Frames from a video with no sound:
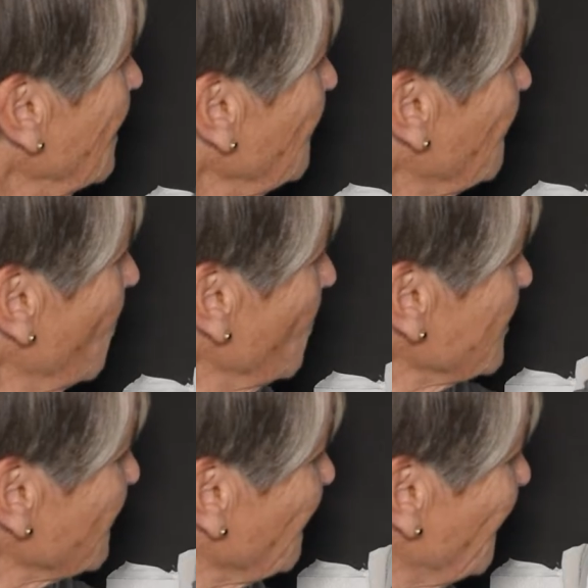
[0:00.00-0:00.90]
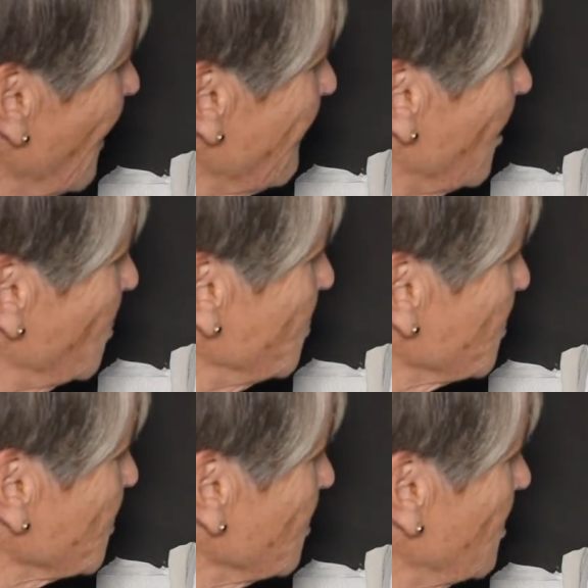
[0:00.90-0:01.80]
then it forms
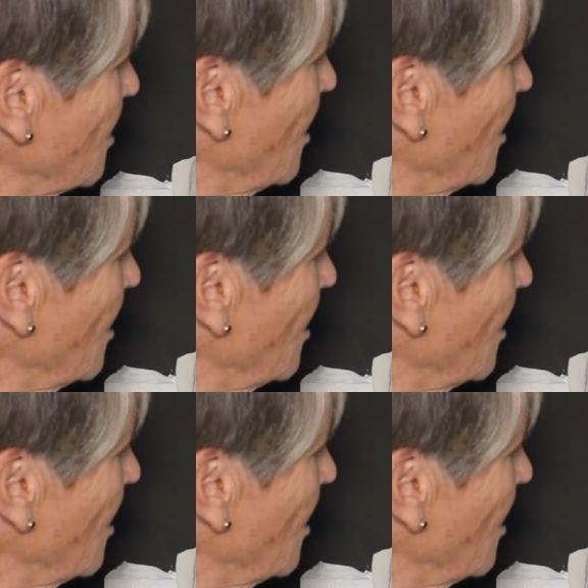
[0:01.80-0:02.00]
furrows,